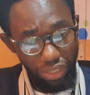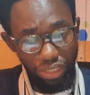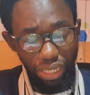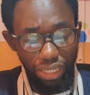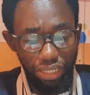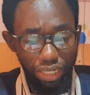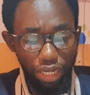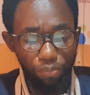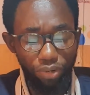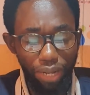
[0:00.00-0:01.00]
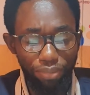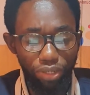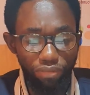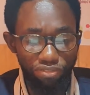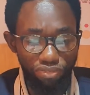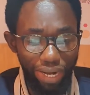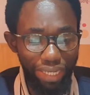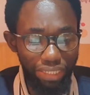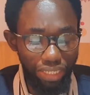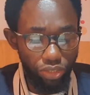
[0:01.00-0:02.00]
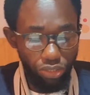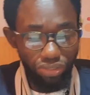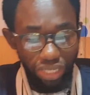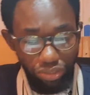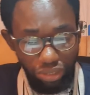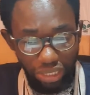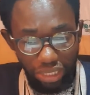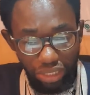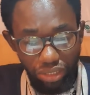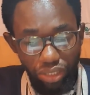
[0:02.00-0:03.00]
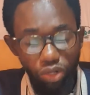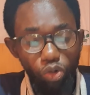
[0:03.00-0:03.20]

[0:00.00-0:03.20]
Then probably on Fridays or Saturdays,